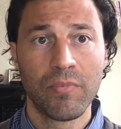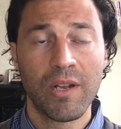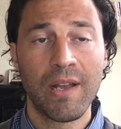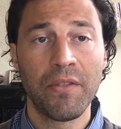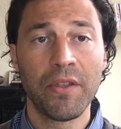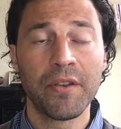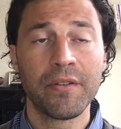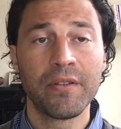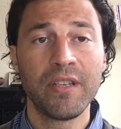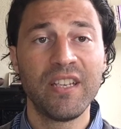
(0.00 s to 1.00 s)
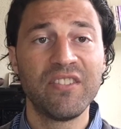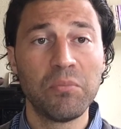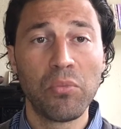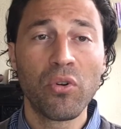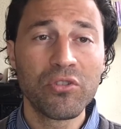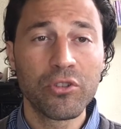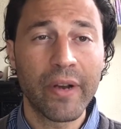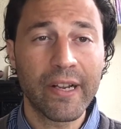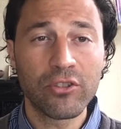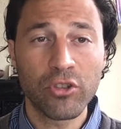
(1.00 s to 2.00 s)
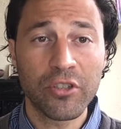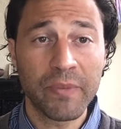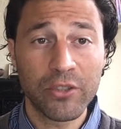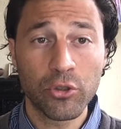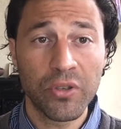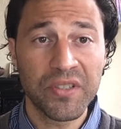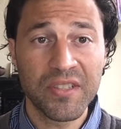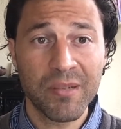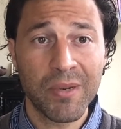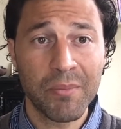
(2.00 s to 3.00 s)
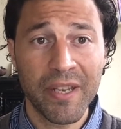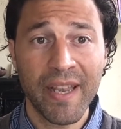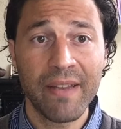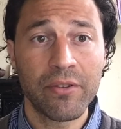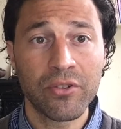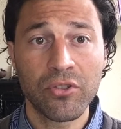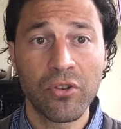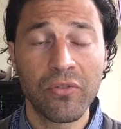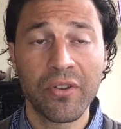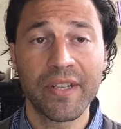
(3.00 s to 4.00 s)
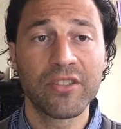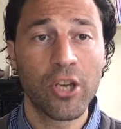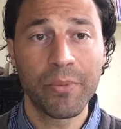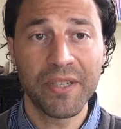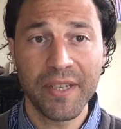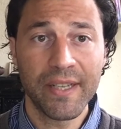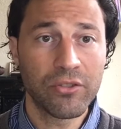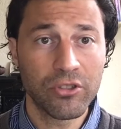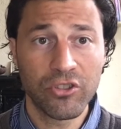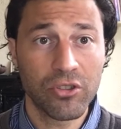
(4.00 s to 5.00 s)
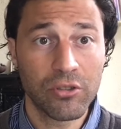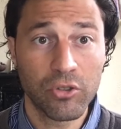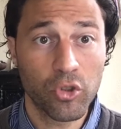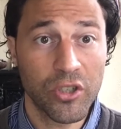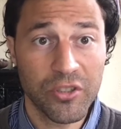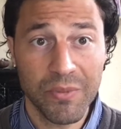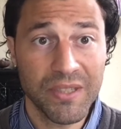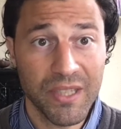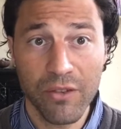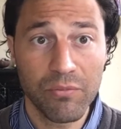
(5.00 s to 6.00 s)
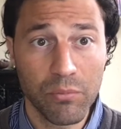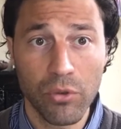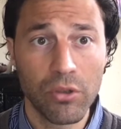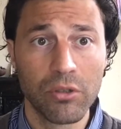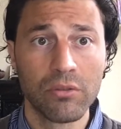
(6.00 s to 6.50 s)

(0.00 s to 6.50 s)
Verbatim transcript: and that even more so, I could trust my choices and my behaviors over the next coming day. So I just started to trust myself more.